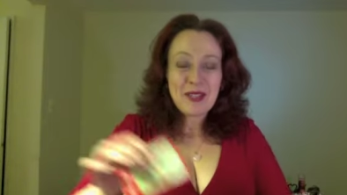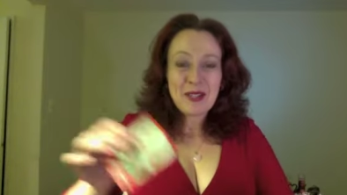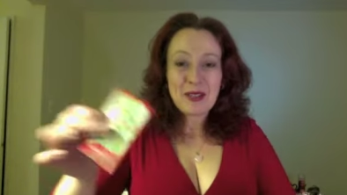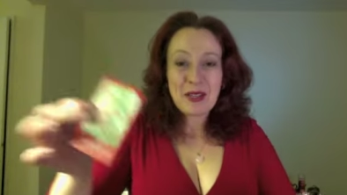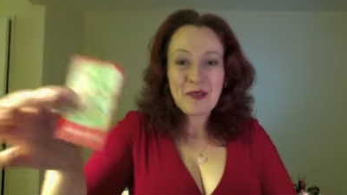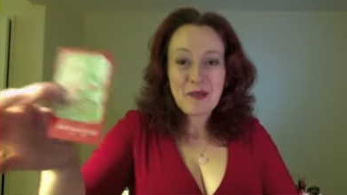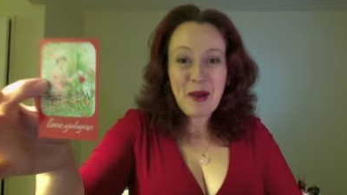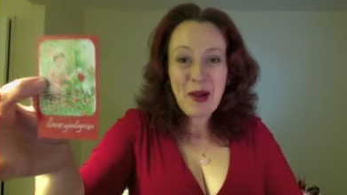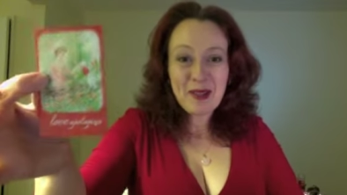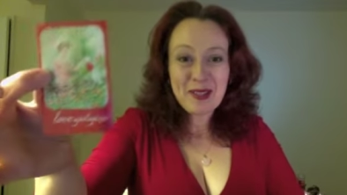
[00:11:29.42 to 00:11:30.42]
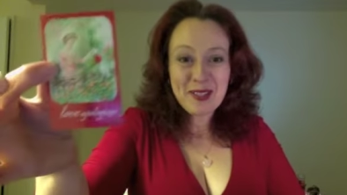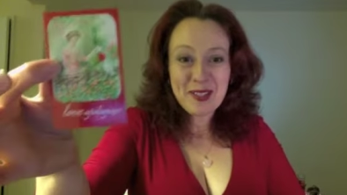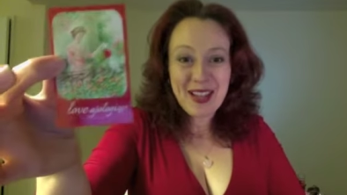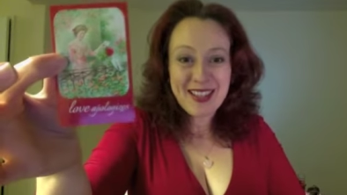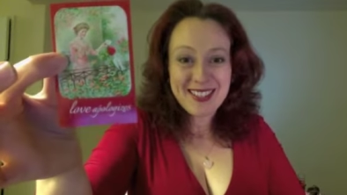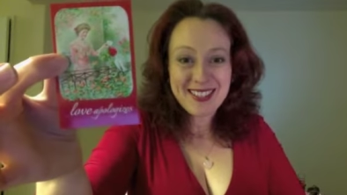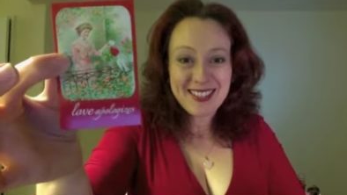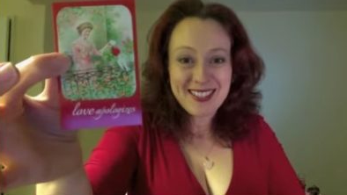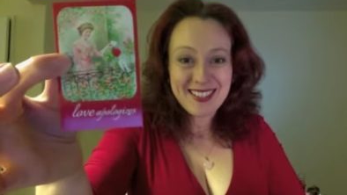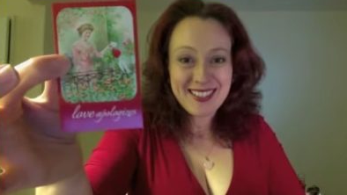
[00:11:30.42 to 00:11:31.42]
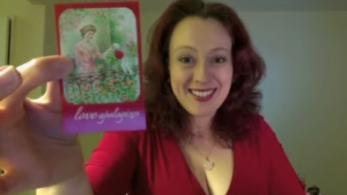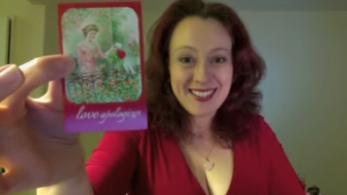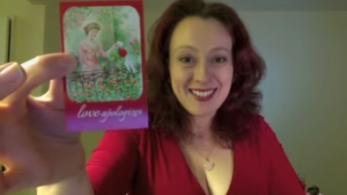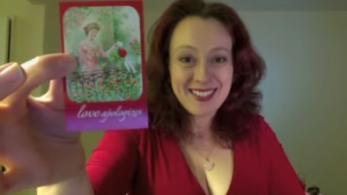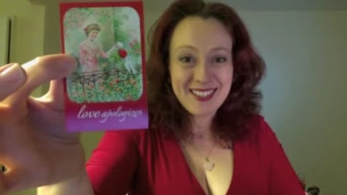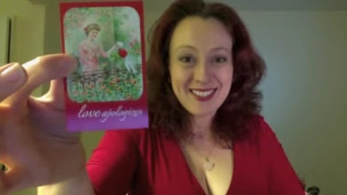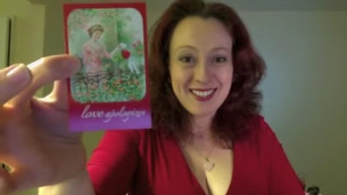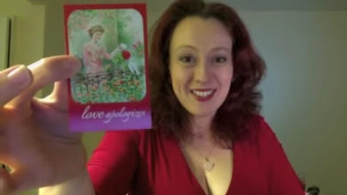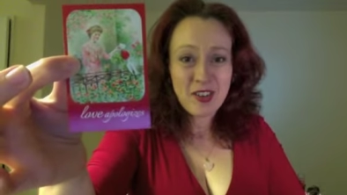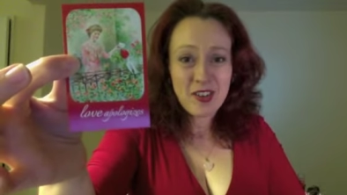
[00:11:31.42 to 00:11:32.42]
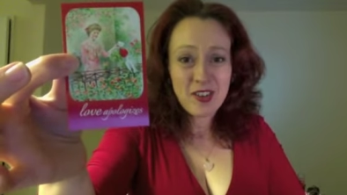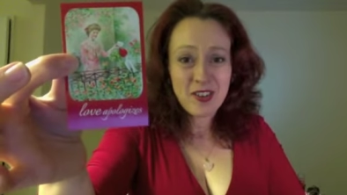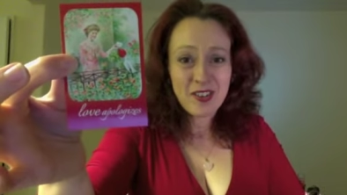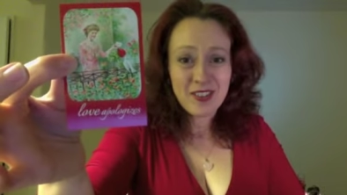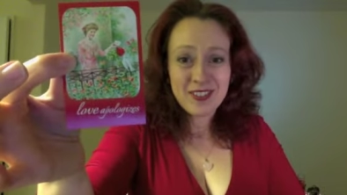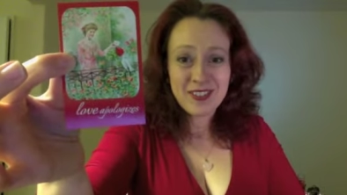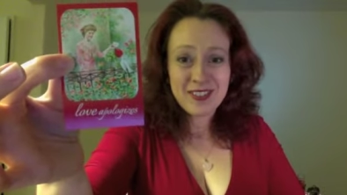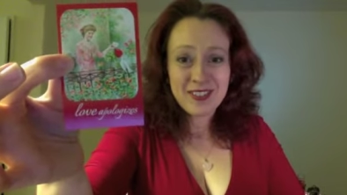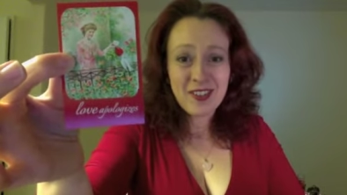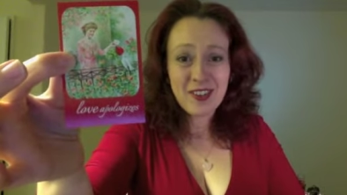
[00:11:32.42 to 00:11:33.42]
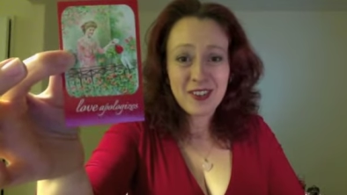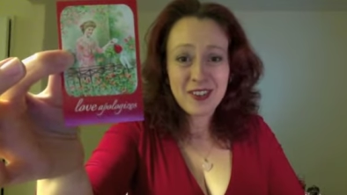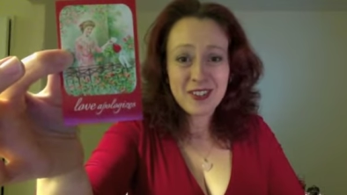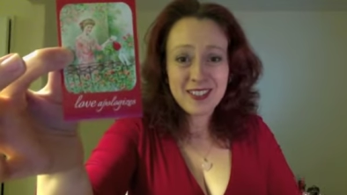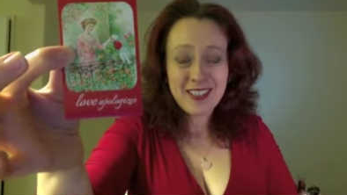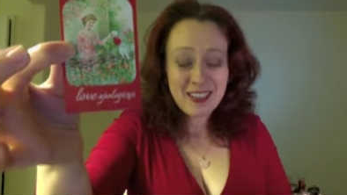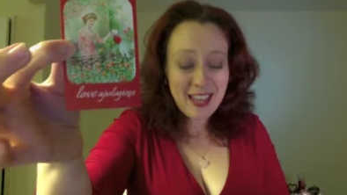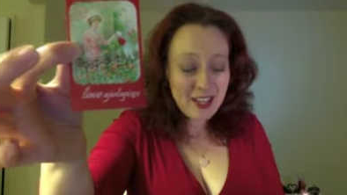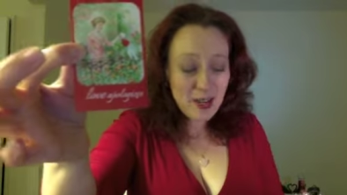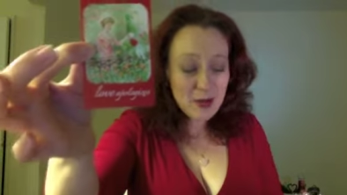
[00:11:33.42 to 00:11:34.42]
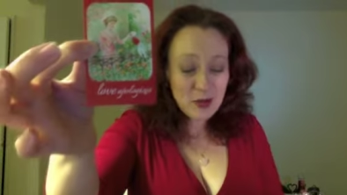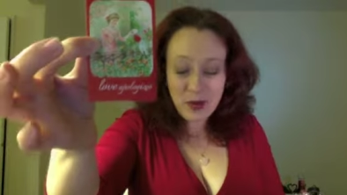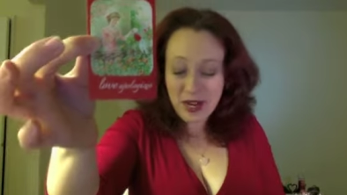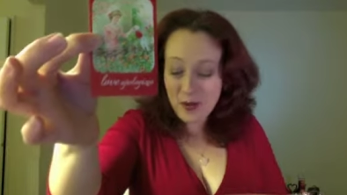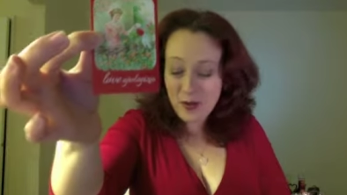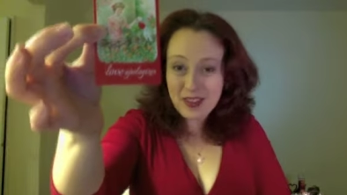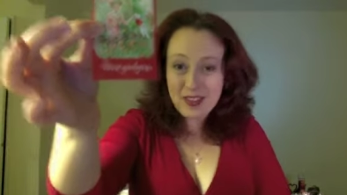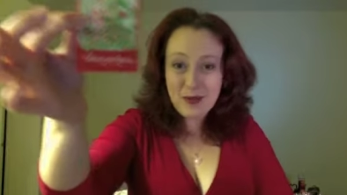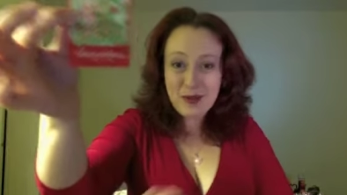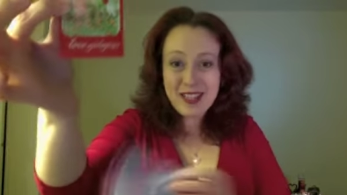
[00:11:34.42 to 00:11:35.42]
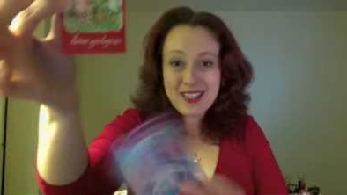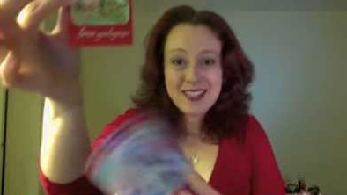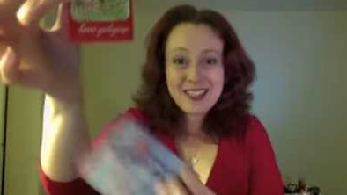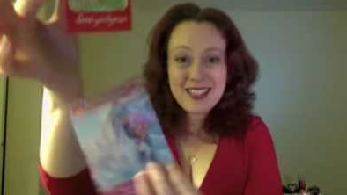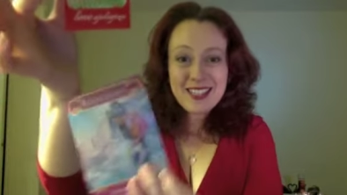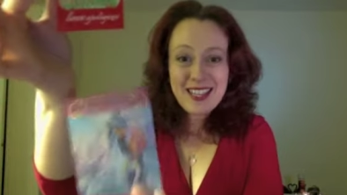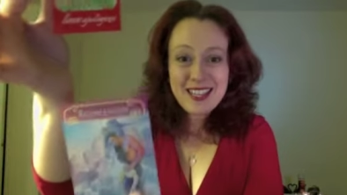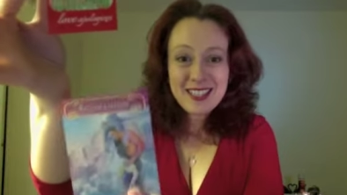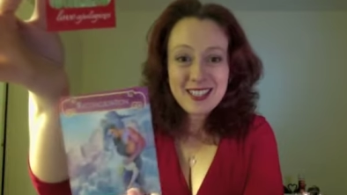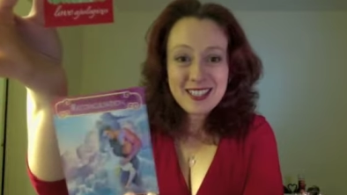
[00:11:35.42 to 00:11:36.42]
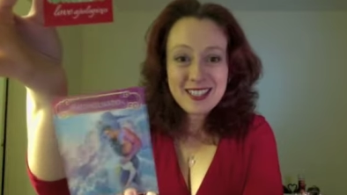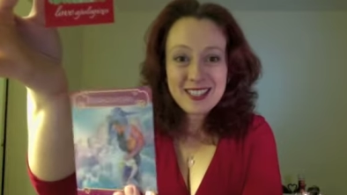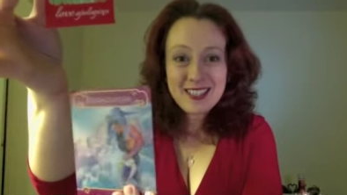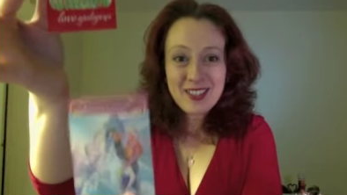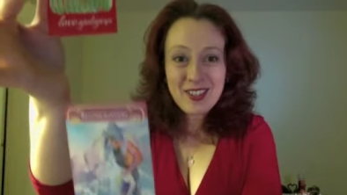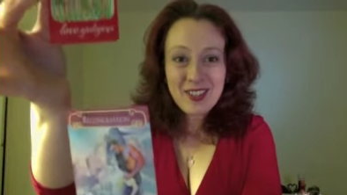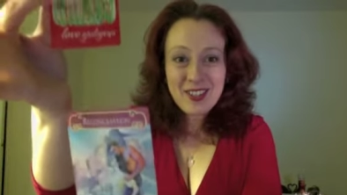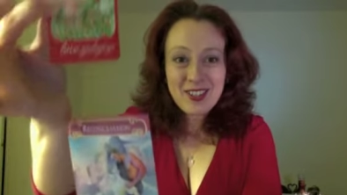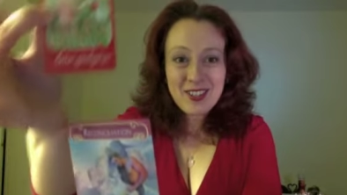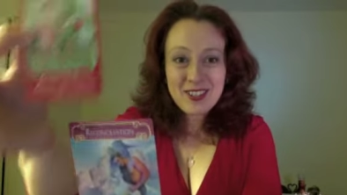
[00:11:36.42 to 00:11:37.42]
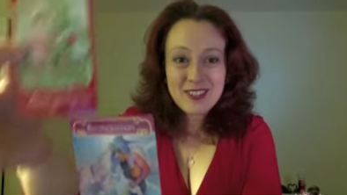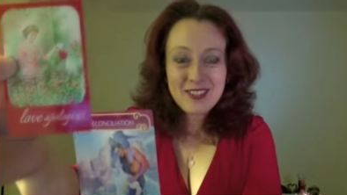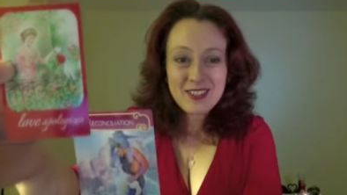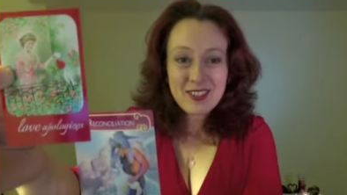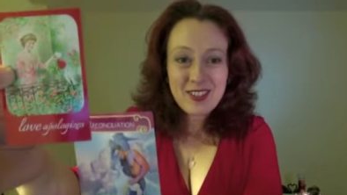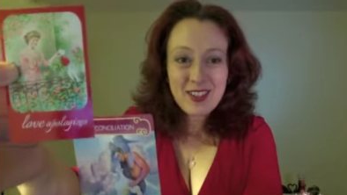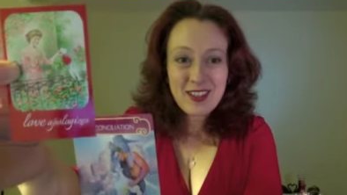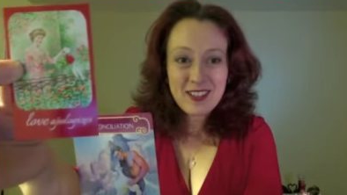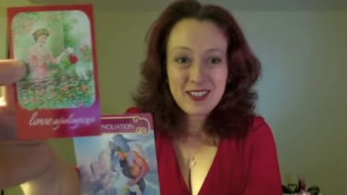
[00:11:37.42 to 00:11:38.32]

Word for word: Love Apologizes. Oh, y'all. That goes right with the reconciliation card. Sorry.